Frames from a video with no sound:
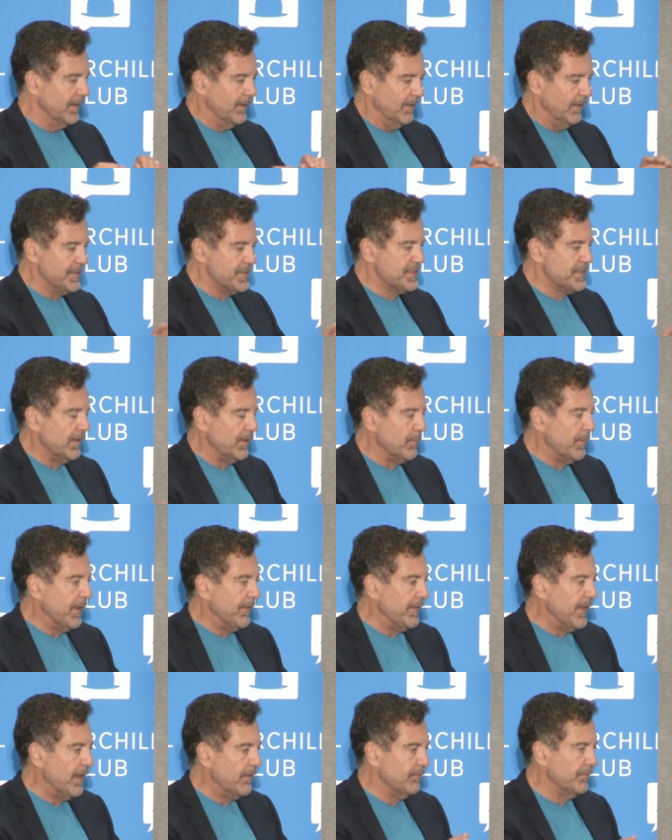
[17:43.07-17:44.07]
Let's talk
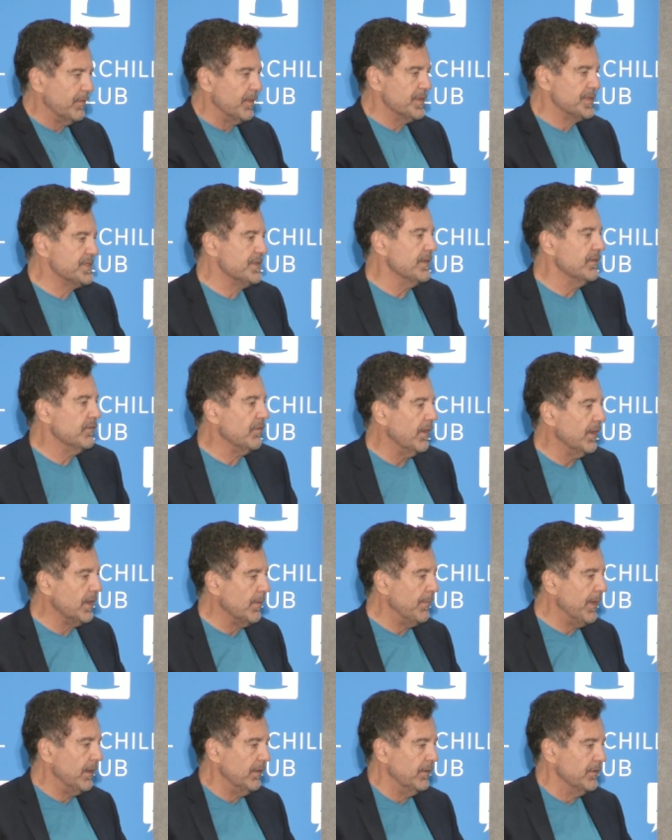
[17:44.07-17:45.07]
about that first and then talk
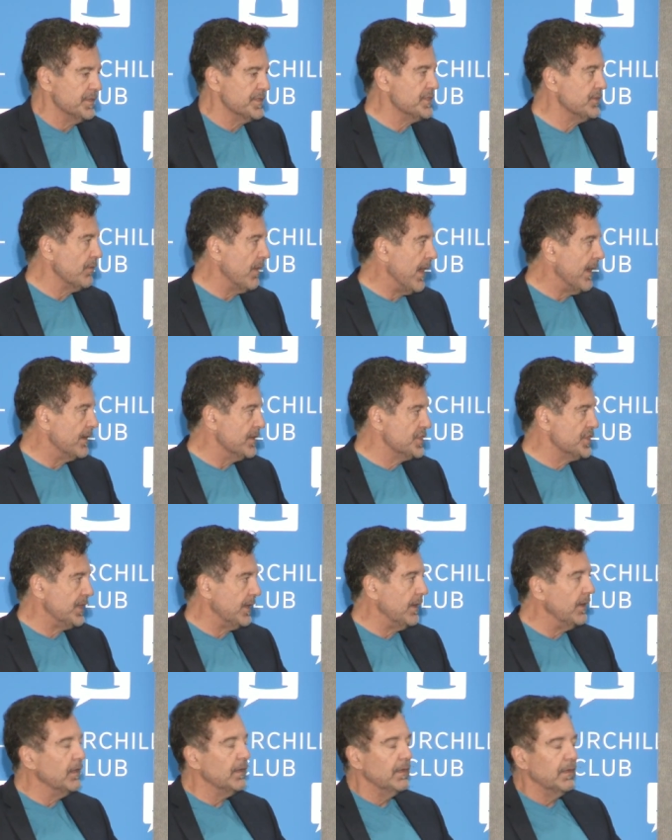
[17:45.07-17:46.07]
about your
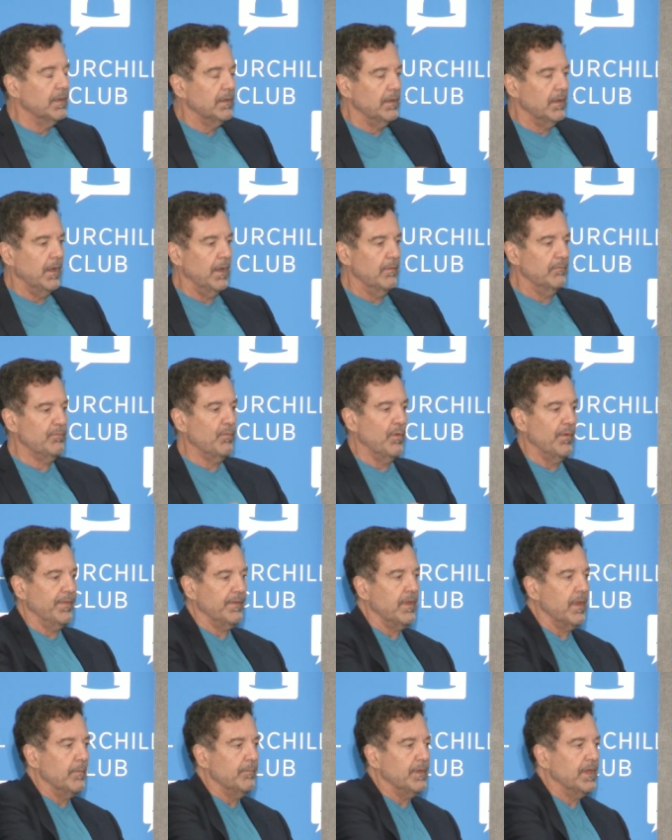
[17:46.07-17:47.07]
strategy uh, for the
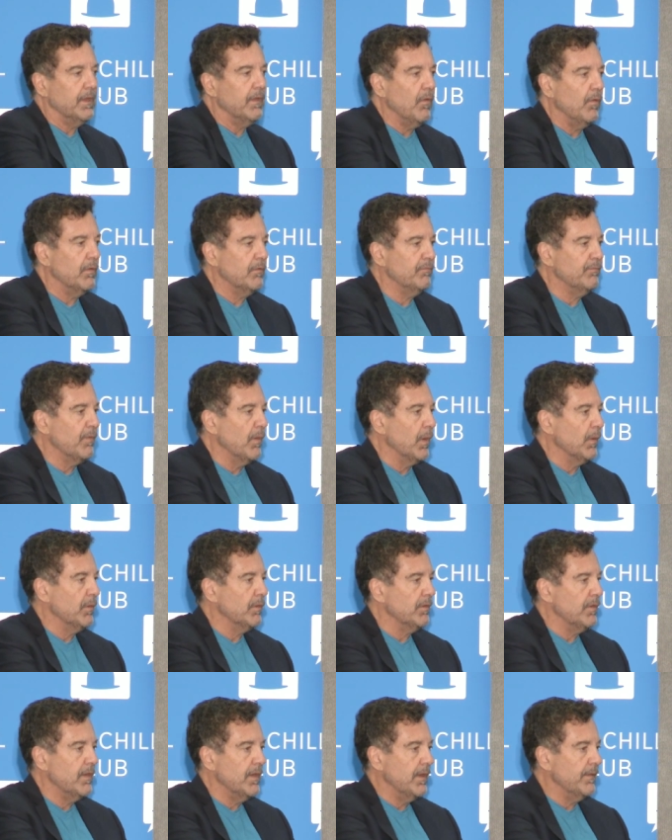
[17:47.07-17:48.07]
company going
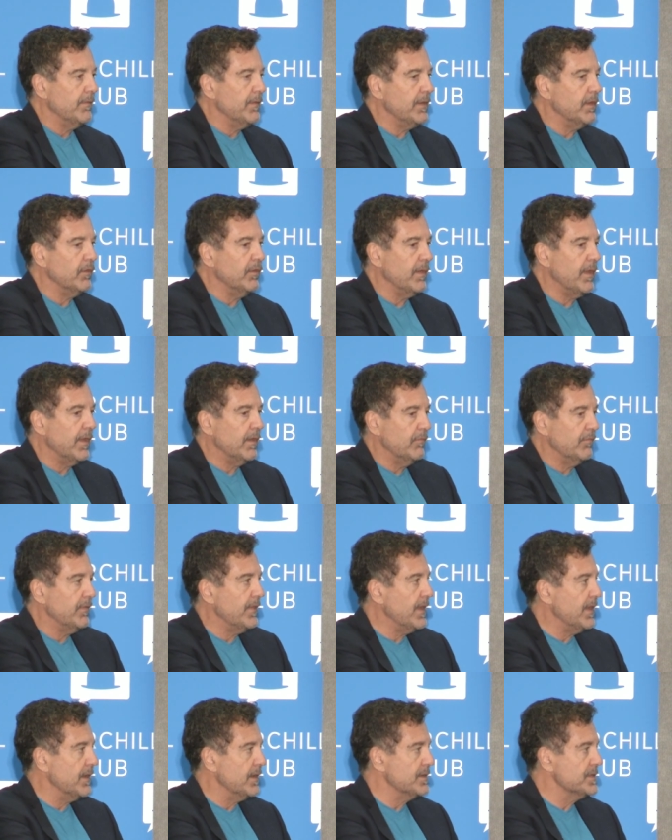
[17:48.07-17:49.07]
forward and the Internet of
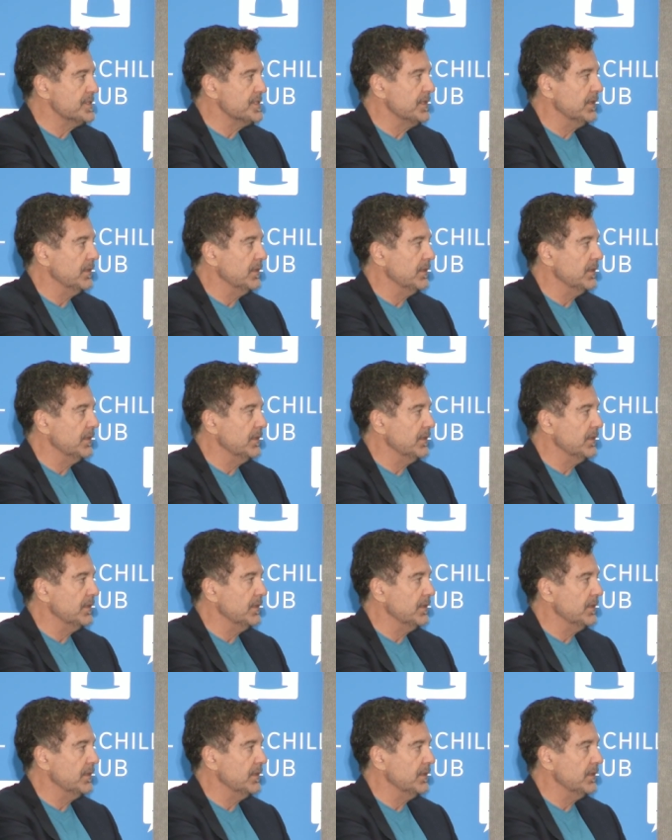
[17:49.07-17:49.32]
Things.